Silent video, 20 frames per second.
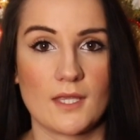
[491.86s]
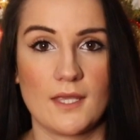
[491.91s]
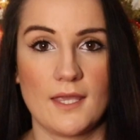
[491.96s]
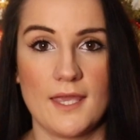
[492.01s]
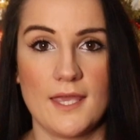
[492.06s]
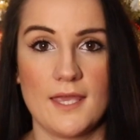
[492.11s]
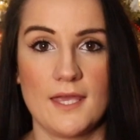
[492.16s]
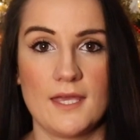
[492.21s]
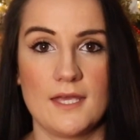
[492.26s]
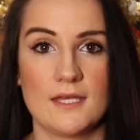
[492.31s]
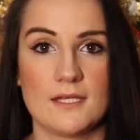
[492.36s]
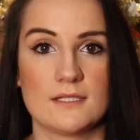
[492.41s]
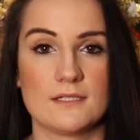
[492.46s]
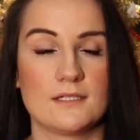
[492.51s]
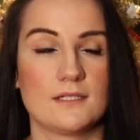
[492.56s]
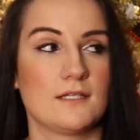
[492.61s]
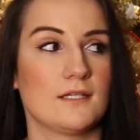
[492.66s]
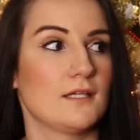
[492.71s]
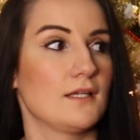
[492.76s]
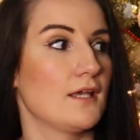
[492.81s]

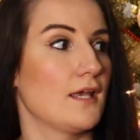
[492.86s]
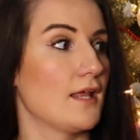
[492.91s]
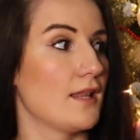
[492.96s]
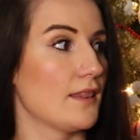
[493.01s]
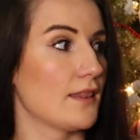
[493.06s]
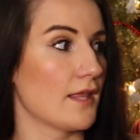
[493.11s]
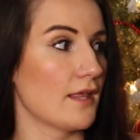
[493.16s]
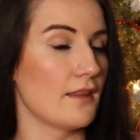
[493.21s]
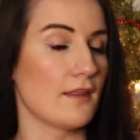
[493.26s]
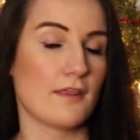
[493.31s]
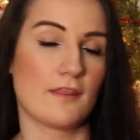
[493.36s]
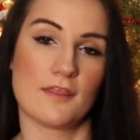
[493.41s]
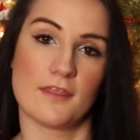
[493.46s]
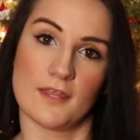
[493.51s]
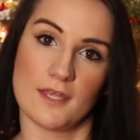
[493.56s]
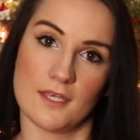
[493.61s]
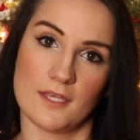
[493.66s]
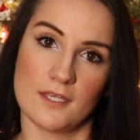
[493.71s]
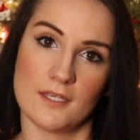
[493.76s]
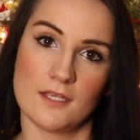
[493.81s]
And another
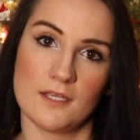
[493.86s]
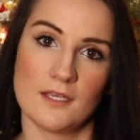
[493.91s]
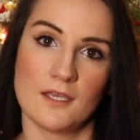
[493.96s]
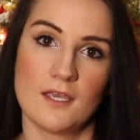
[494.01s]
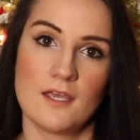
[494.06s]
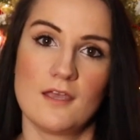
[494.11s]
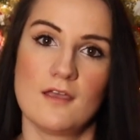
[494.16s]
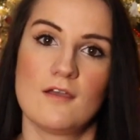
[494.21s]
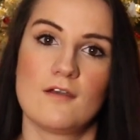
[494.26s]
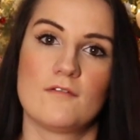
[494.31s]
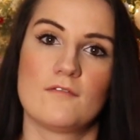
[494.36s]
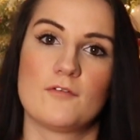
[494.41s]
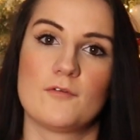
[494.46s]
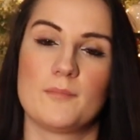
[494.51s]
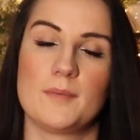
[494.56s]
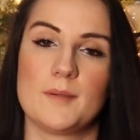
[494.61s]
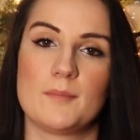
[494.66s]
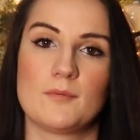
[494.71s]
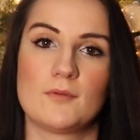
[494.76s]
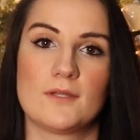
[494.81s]
thing for
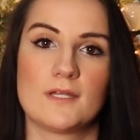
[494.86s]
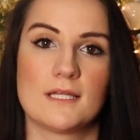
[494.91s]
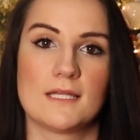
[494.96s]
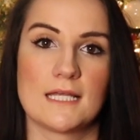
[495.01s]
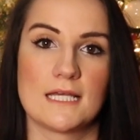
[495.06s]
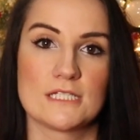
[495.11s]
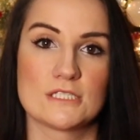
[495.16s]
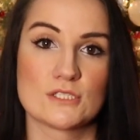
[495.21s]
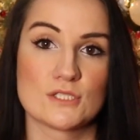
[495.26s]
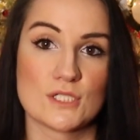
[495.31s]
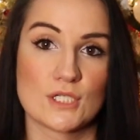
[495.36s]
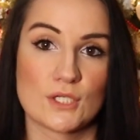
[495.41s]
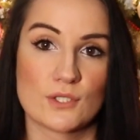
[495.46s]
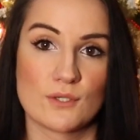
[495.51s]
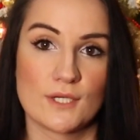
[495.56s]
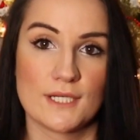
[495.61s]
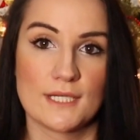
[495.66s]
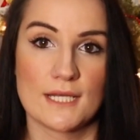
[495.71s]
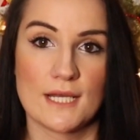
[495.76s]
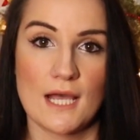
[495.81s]
people that like to
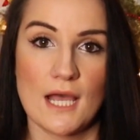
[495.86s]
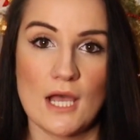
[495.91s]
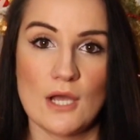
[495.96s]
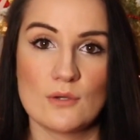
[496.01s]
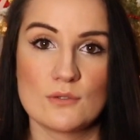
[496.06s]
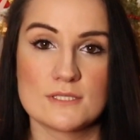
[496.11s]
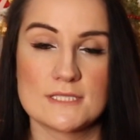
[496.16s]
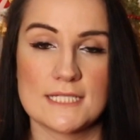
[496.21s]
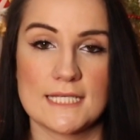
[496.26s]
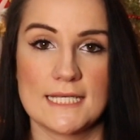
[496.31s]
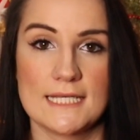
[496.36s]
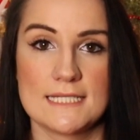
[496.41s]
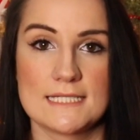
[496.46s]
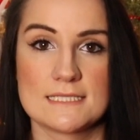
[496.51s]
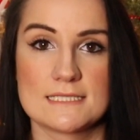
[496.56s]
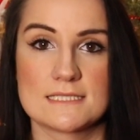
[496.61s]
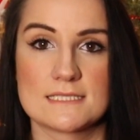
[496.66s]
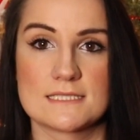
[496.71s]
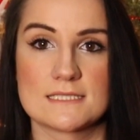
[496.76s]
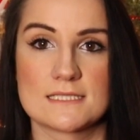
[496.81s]
decorate their house
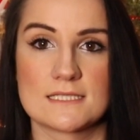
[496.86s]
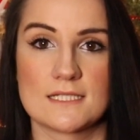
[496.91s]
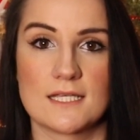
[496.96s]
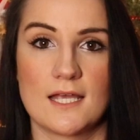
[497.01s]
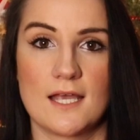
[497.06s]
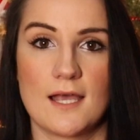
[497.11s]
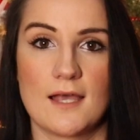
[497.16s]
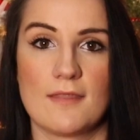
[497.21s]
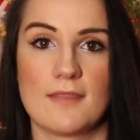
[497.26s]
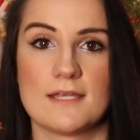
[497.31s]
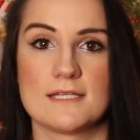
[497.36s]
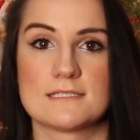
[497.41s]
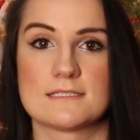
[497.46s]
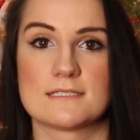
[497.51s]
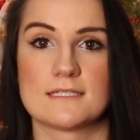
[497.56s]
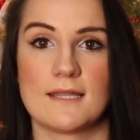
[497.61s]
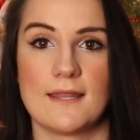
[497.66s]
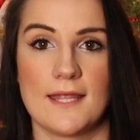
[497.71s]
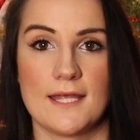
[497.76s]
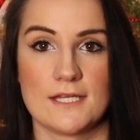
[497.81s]
is
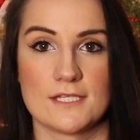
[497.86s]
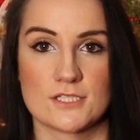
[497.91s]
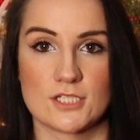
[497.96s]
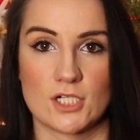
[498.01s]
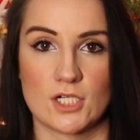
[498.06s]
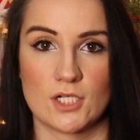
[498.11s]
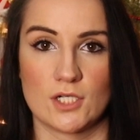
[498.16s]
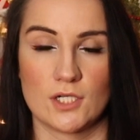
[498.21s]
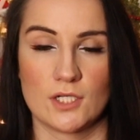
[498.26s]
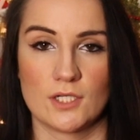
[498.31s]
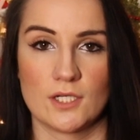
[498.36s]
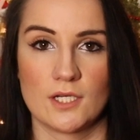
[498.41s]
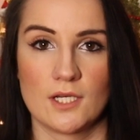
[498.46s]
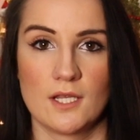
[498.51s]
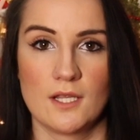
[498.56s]
this lantern.